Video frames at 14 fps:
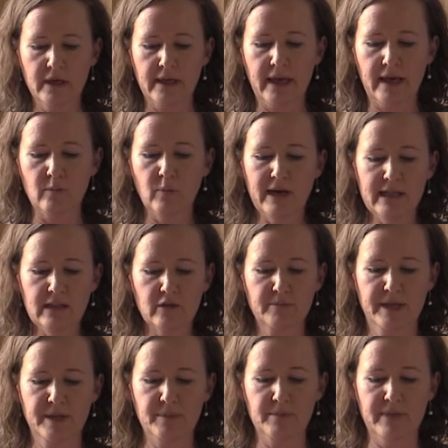And while there
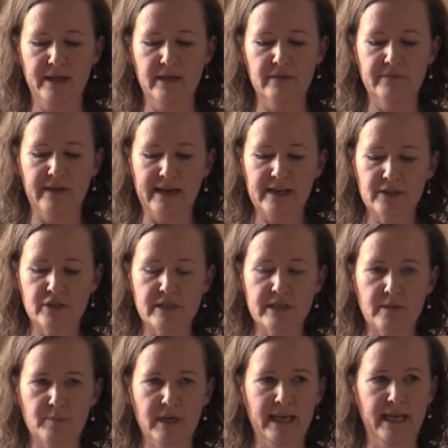may be many factors
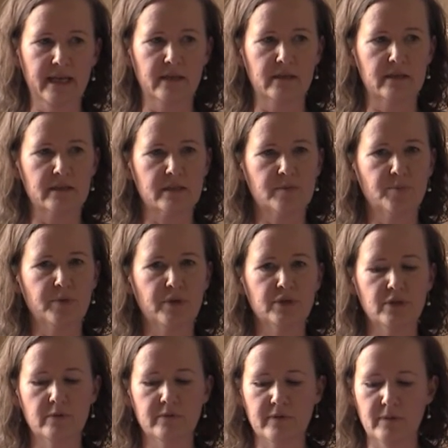at play, the dispute
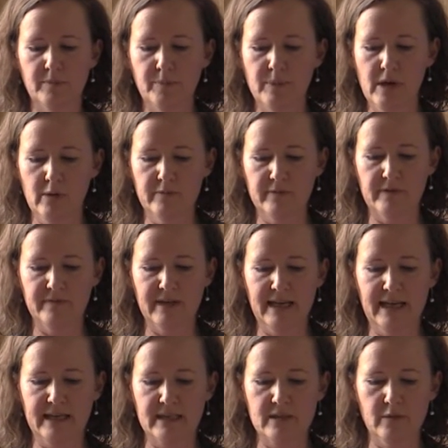over
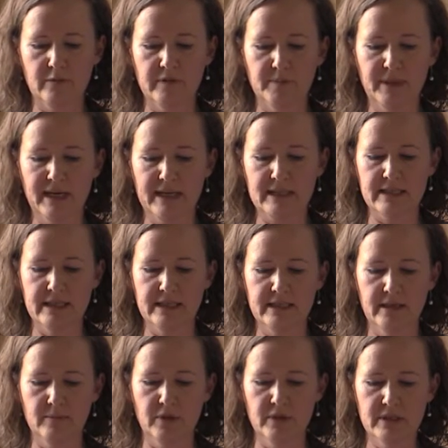flags over the past
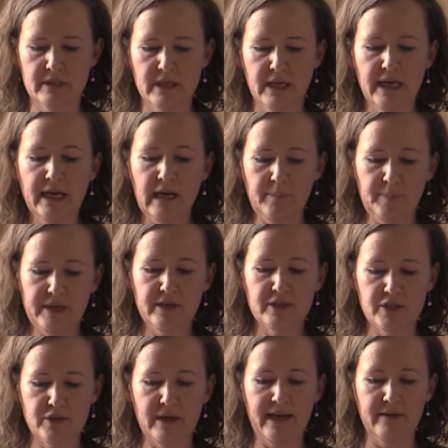18 months
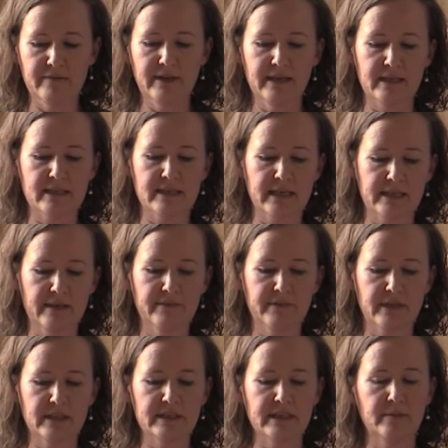appears to have had a
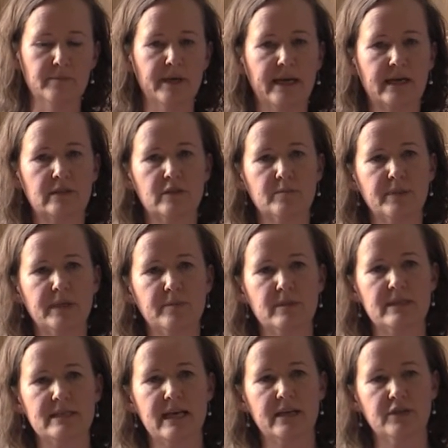significant impact on
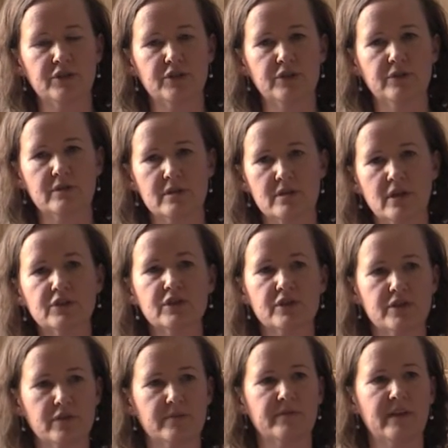people's attitudes, not
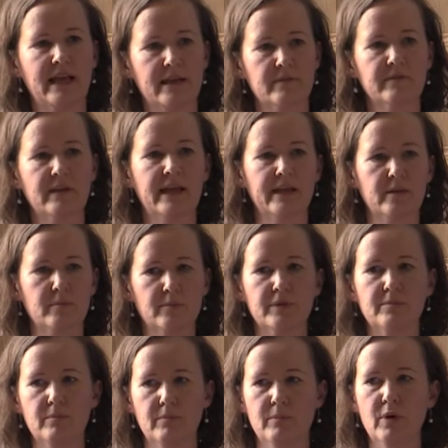just to flag flying, but
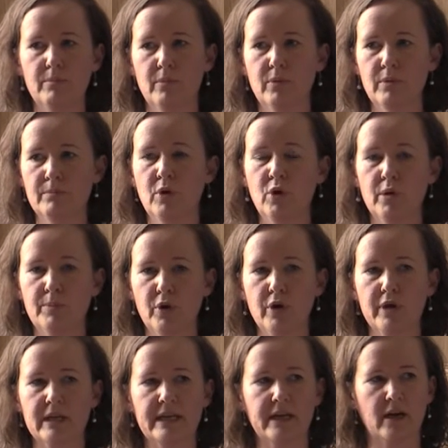more
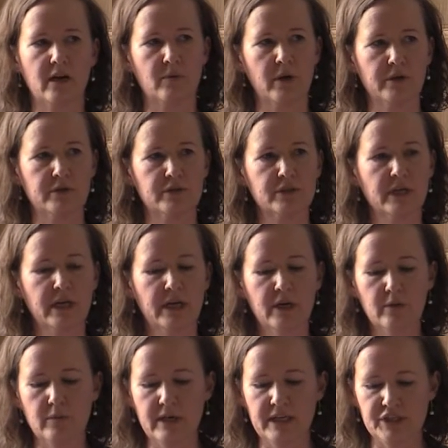broadly around
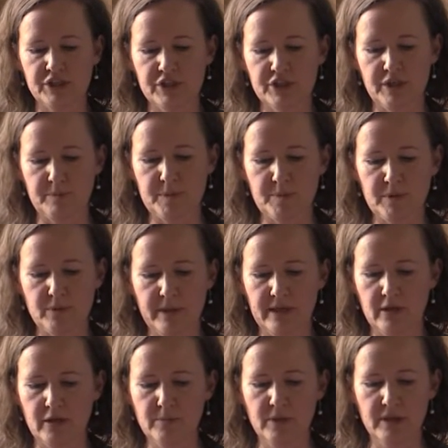relationships
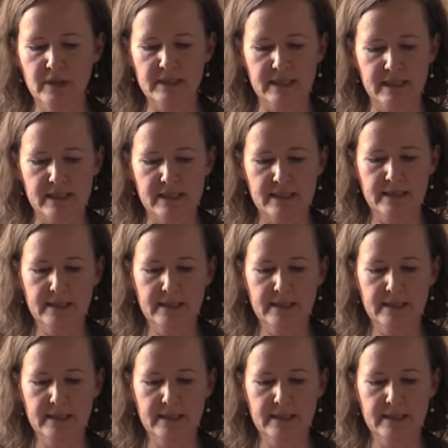between communities.